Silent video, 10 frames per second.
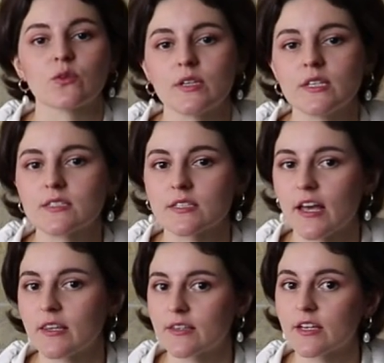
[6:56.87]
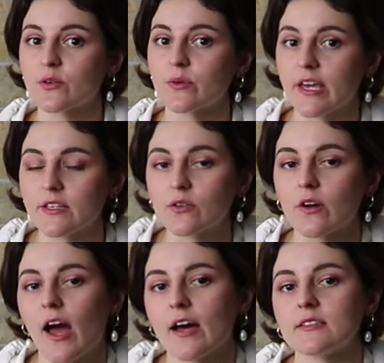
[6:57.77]
a unique style the
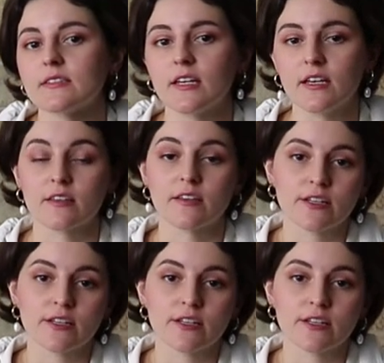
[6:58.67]
creator added,